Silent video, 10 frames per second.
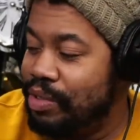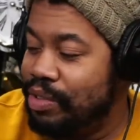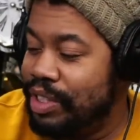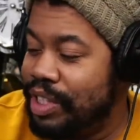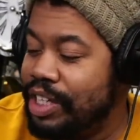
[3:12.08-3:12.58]

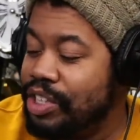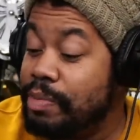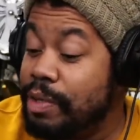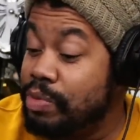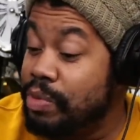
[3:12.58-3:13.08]
Yeah. Not Same. just
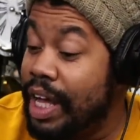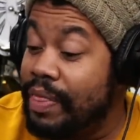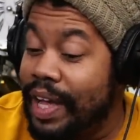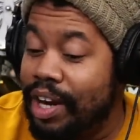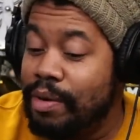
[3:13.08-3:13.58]
because we're not
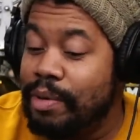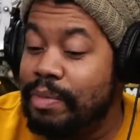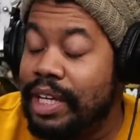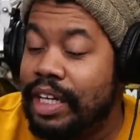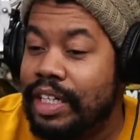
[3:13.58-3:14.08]
there, but
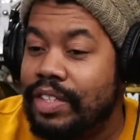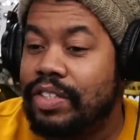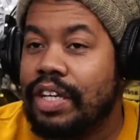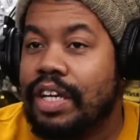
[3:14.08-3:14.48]
because